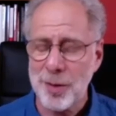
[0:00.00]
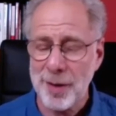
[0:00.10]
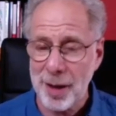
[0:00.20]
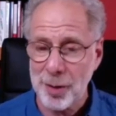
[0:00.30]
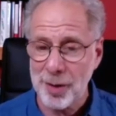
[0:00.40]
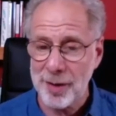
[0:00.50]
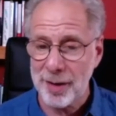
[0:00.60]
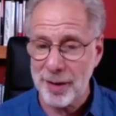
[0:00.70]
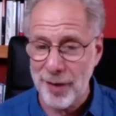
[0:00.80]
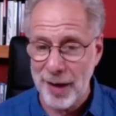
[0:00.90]
selection is
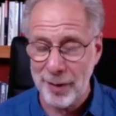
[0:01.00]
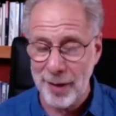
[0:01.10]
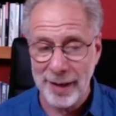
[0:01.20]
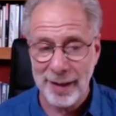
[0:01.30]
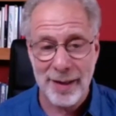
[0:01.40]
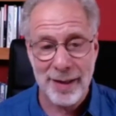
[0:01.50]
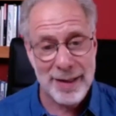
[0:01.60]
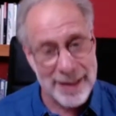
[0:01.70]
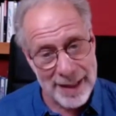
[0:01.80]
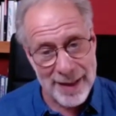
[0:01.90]
going to favor that. And
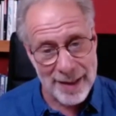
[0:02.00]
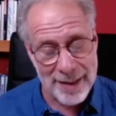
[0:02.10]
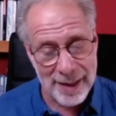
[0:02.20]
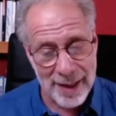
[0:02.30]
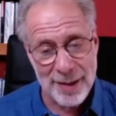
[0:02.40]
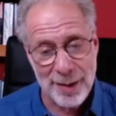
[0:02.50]
indeed, that's the case.